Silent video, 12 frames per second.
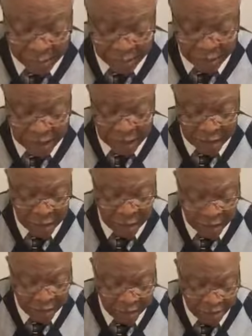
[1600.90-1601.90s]
you
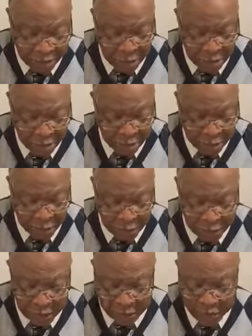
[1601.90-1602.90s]
violated, you broken, you
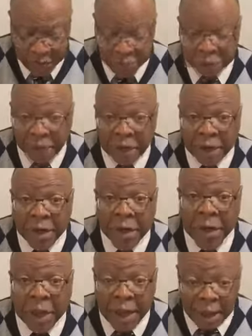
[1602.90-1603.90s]
ruined, you distorted,
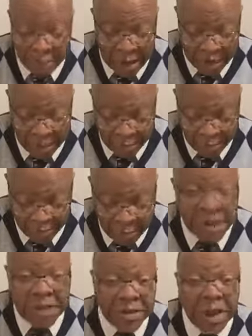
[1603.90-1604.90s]
amen. You
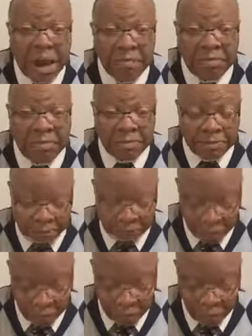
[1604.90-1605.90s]
messed up
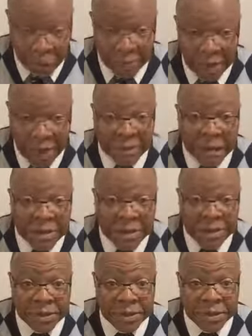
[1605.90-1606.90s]
the
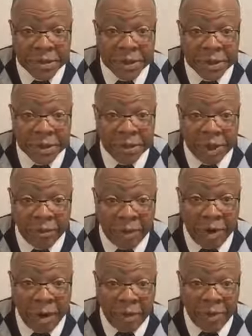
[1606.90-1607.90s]
message of
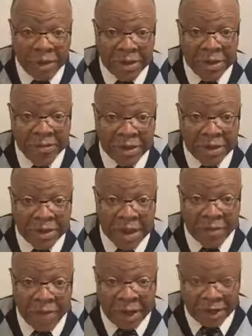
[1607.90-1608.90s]
love, redemption,
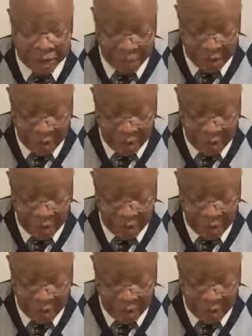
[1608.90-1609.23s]
salvation